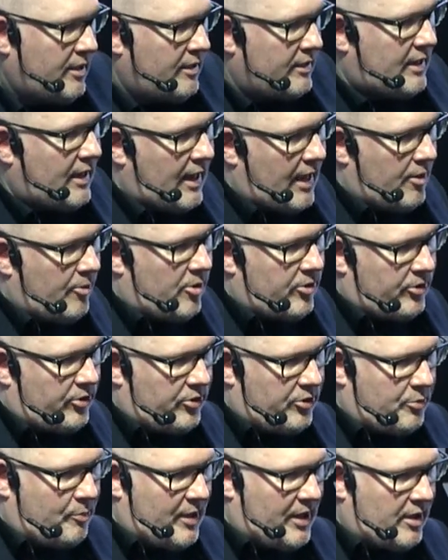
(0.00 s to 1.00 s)
that I want to
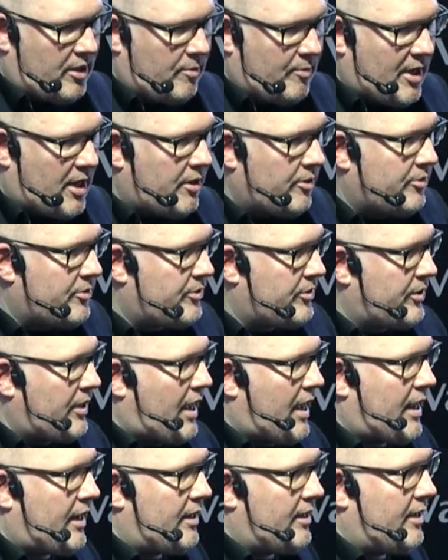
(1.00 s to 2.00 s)
speak about.
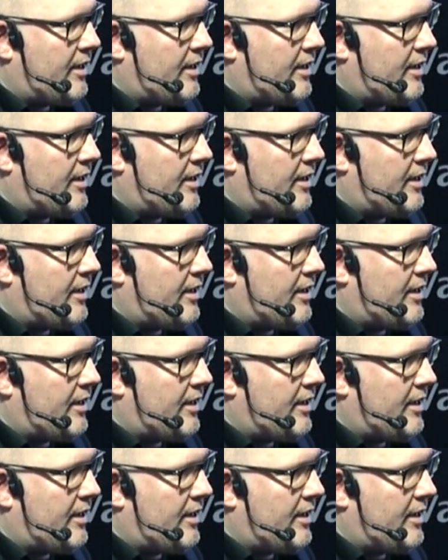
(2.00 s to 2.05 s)
And